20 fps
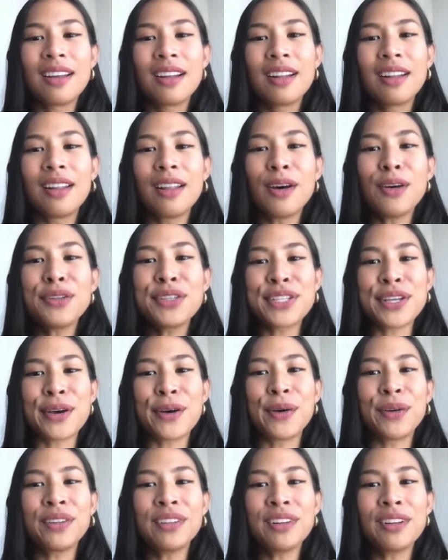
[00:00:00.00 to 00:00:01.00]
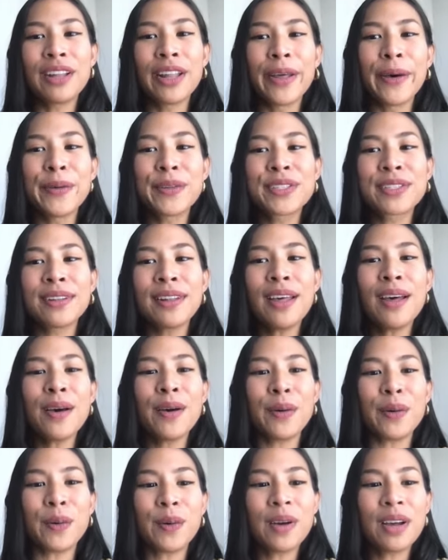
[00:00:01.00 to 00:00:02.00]
Low tone, low to
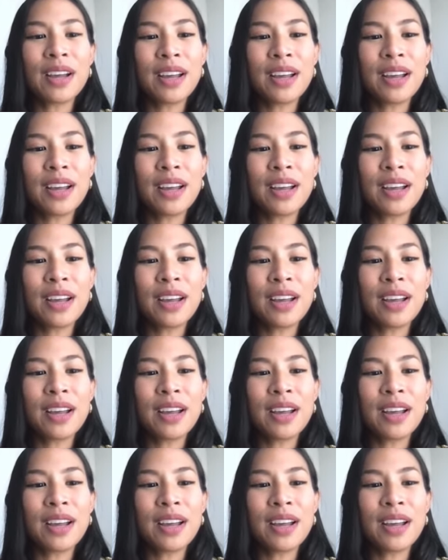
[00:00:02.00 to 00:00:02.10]
low,